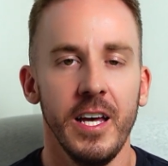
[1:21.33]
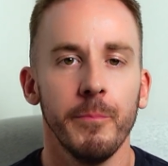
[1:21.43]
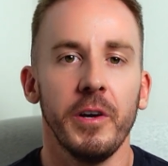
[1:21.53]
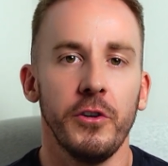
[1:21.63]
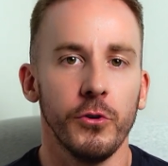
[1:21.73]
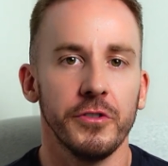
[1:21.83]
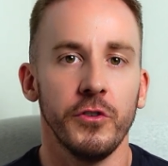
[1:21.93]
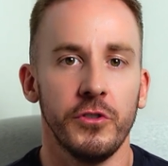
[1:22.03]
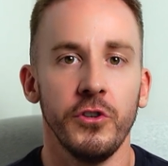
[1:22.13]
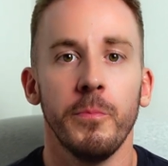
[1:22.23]
but you'd also
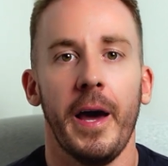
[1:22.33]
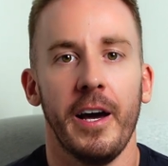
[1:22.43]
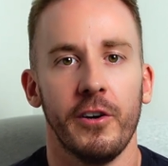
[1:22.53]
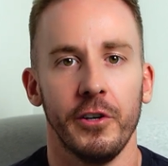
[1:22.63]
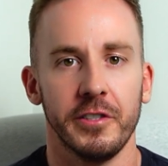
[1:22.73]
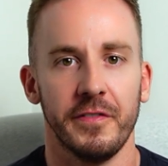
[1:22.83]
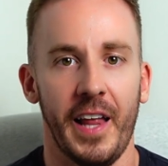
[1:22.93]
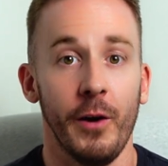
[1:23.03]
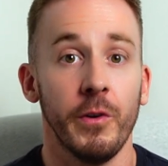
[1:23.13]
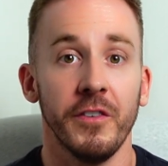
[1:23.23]
do pay a cost for
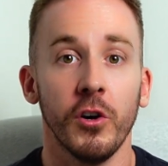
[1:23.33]
that with an